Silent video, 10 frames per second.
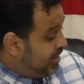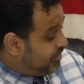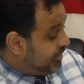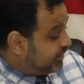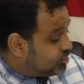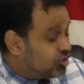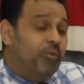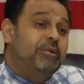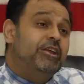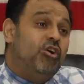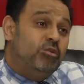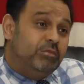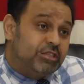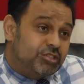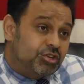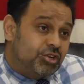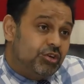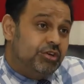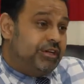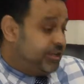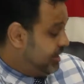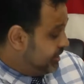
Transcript: There are so many Homeland Security,